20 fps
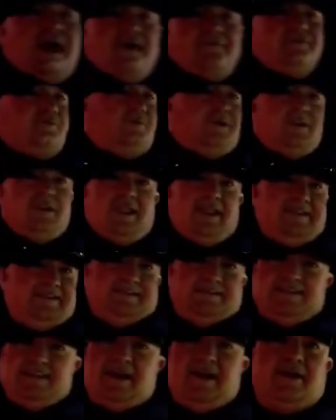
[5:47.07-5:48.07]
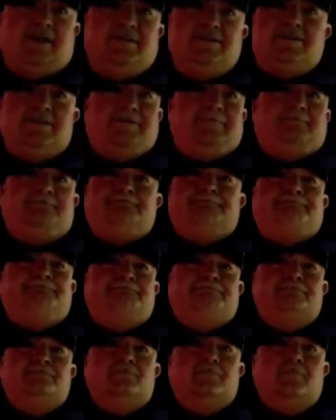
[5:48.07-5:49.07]
have to run lights and sirens. That's
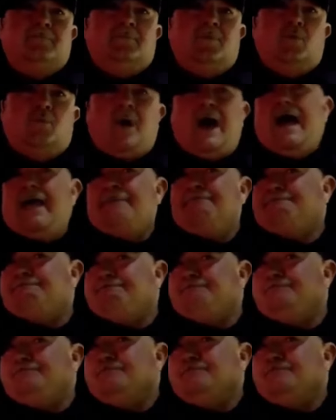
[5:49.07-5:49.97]
bullshit. Why? That's